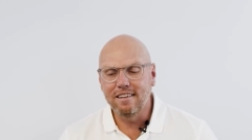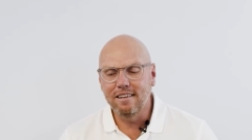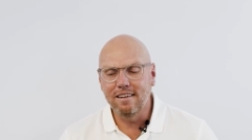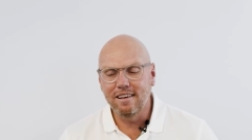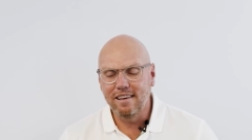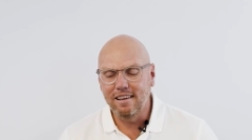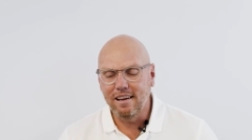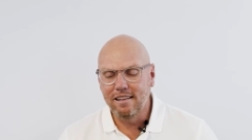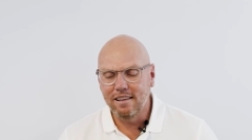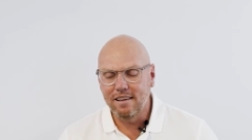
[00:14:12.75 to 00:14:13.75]
a, a,
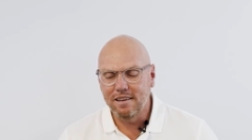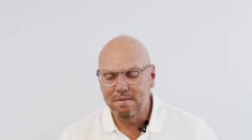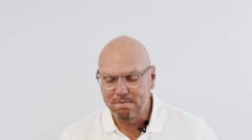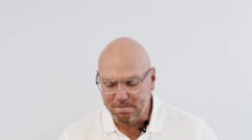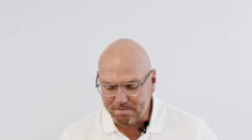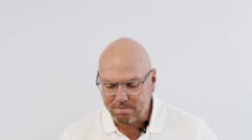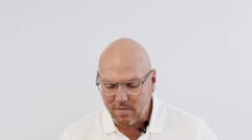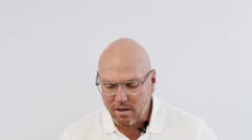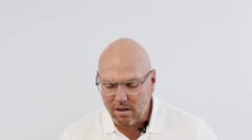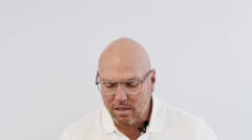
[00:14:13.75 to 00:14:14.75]
a um,
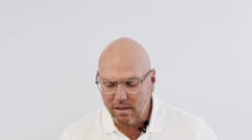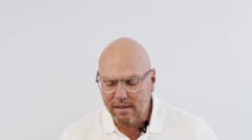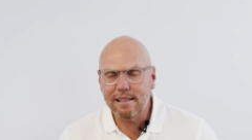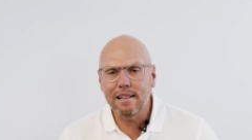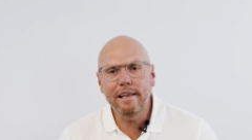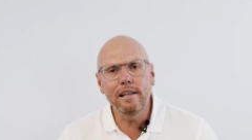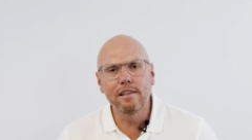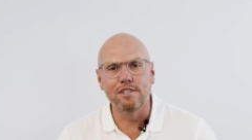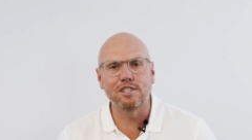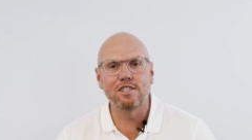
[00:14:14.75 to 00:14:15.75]
I think, a clear
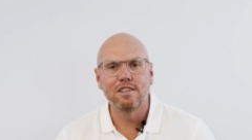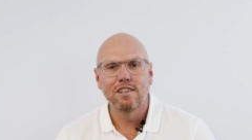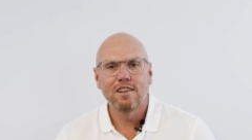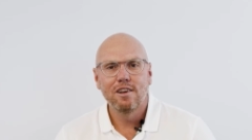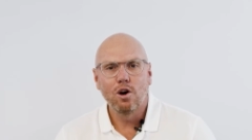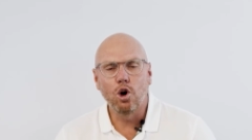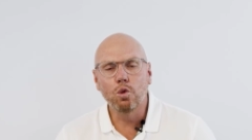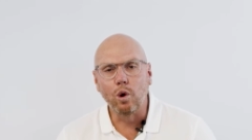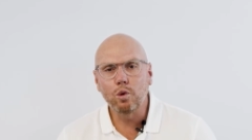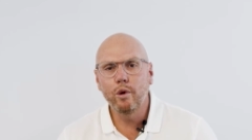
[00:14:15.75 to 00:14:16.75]
list
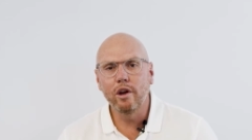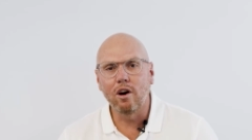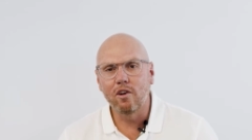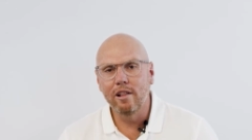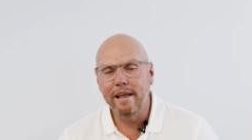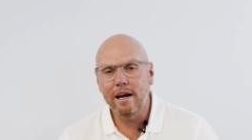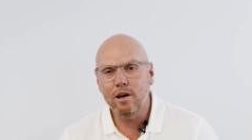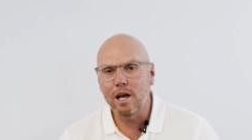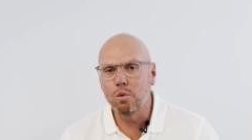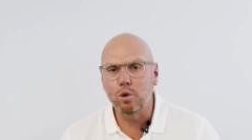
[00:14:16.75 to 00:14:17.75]
on what we are
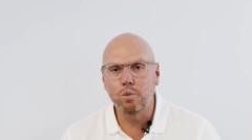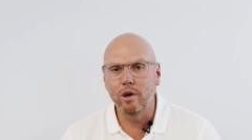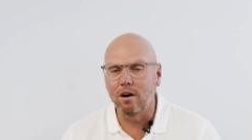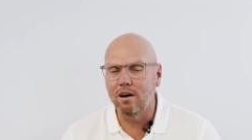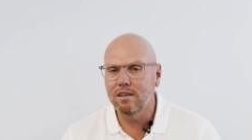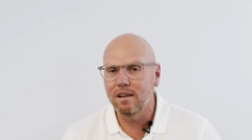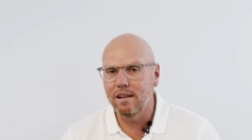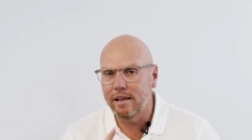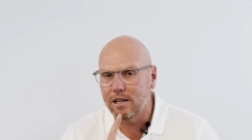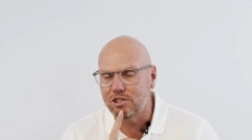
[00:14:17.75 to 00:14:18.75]
allowed and what we aren't
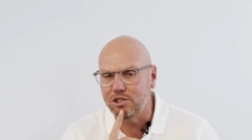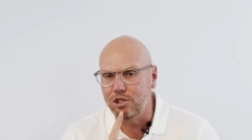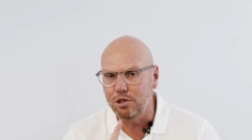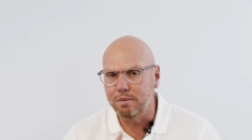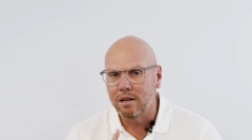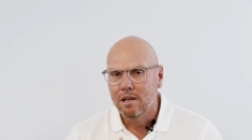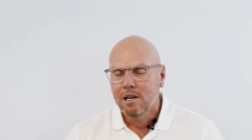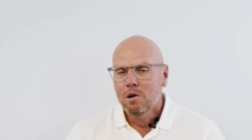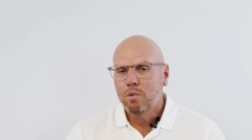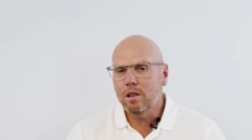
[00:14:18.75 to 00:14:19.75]
allowed to do. But
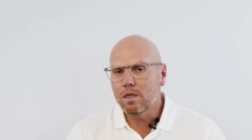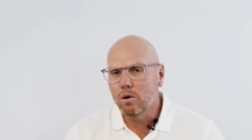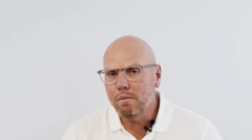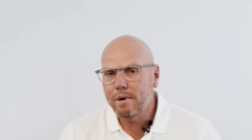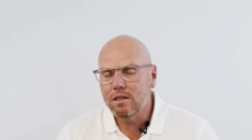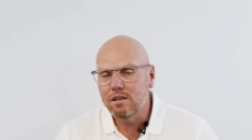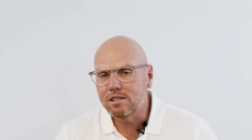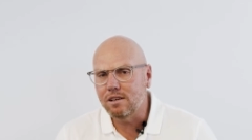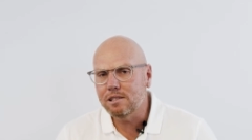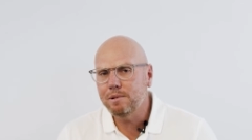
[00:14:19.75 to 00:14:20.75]
when I thought about
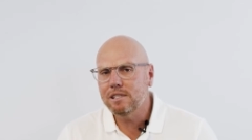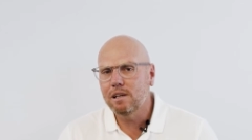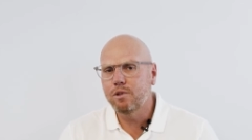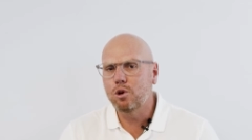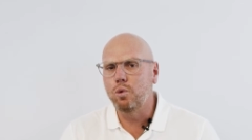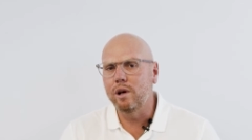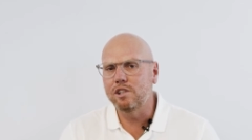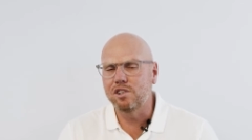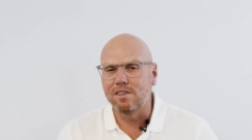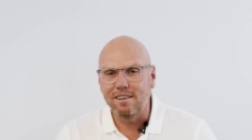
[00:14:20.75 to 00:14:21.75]
this, I asked myself the
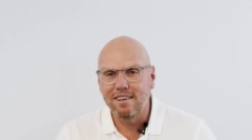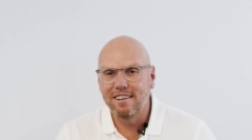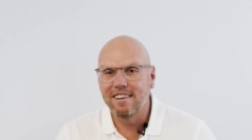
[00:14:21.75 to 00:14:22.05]
question